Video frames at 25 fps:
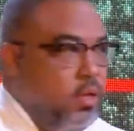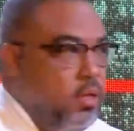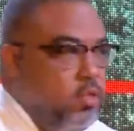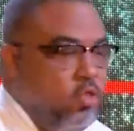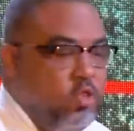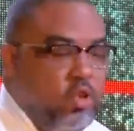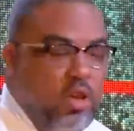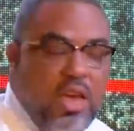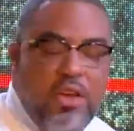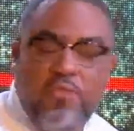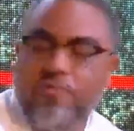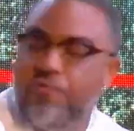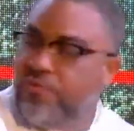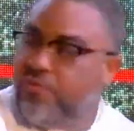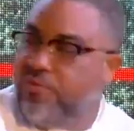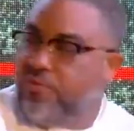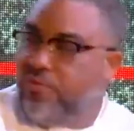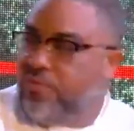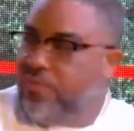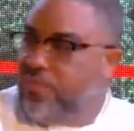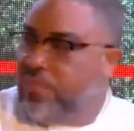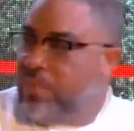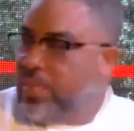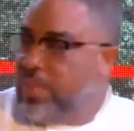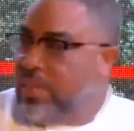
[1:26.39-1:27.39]
So if
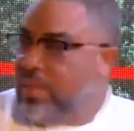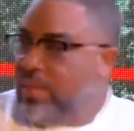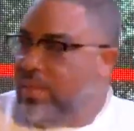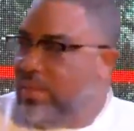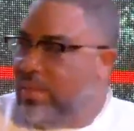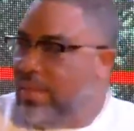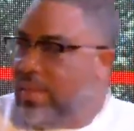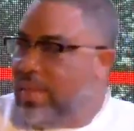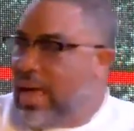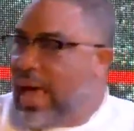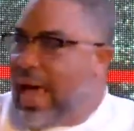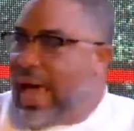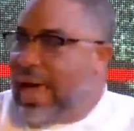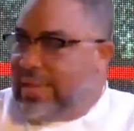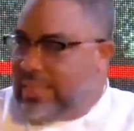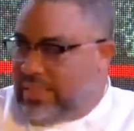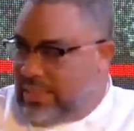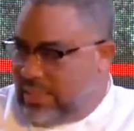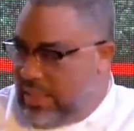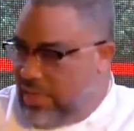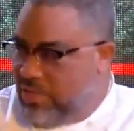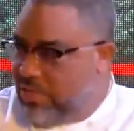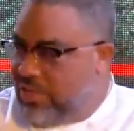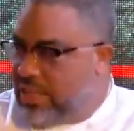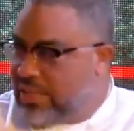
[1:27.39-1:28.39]
I
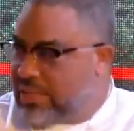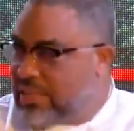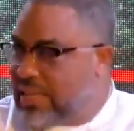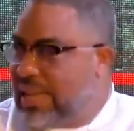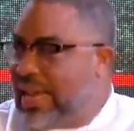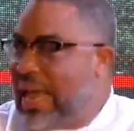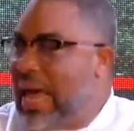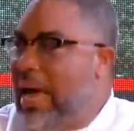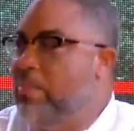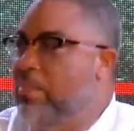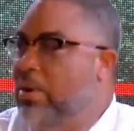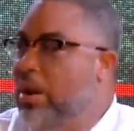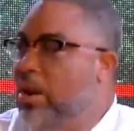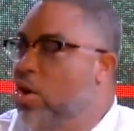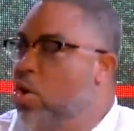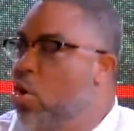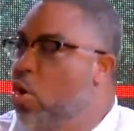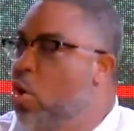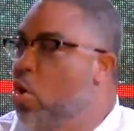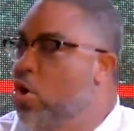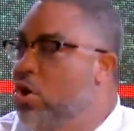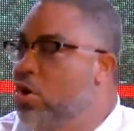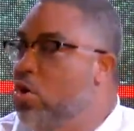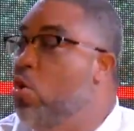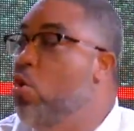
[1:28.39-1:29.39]
see this and I'm
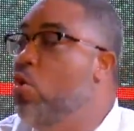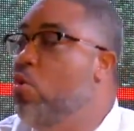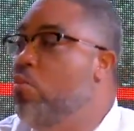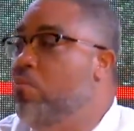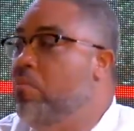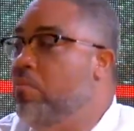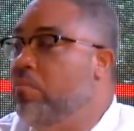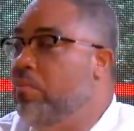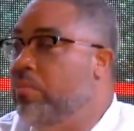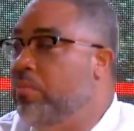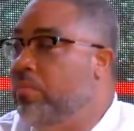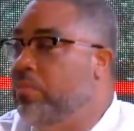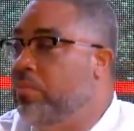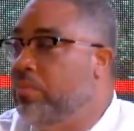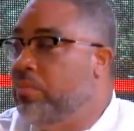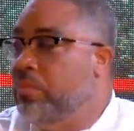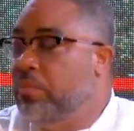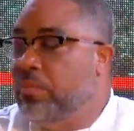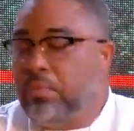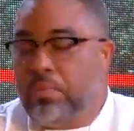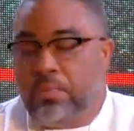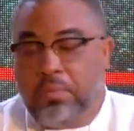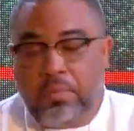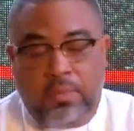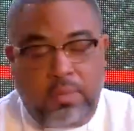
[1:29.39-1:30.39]
alone home,
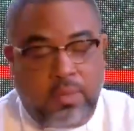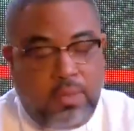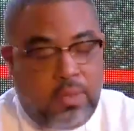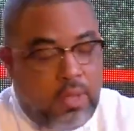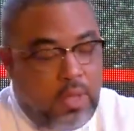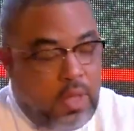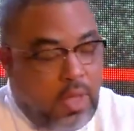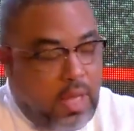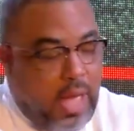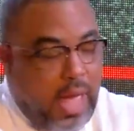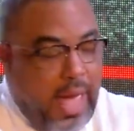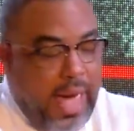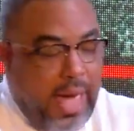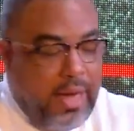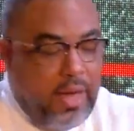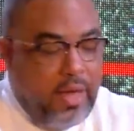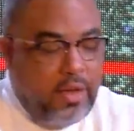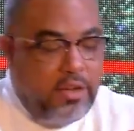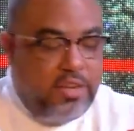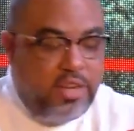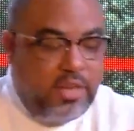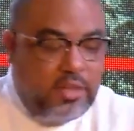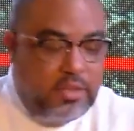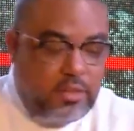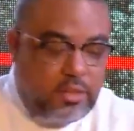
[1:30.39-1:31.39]
I
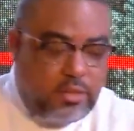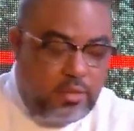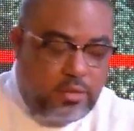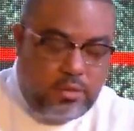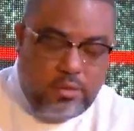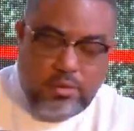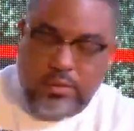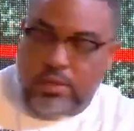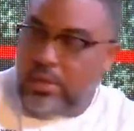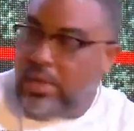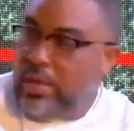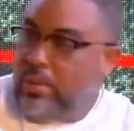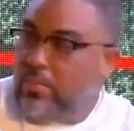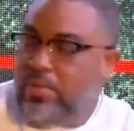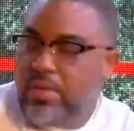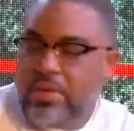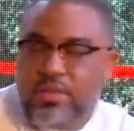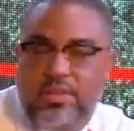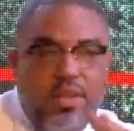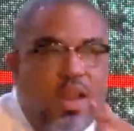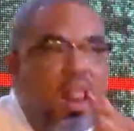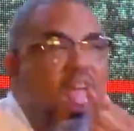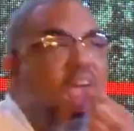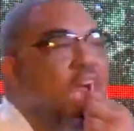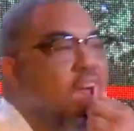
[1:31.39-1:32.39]
can just keep
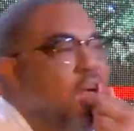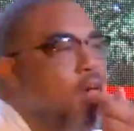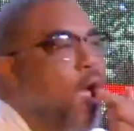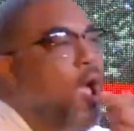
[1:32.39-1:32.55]
this and